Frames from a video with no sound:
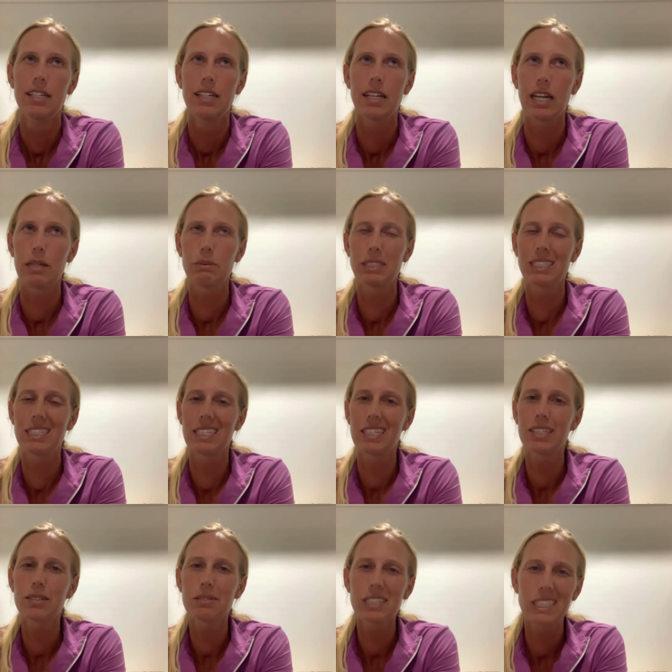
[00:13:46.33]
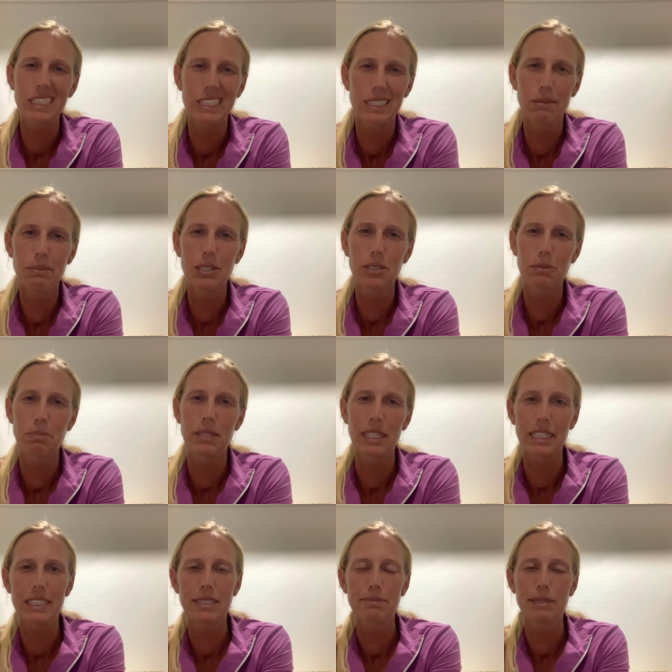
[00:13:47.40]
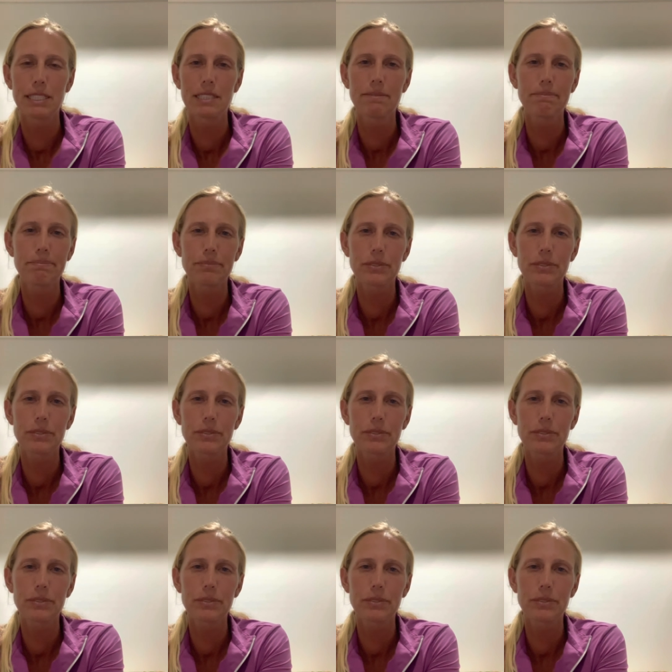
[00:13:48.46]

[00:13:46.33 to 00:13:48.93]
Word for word: I was getting a really similar placement,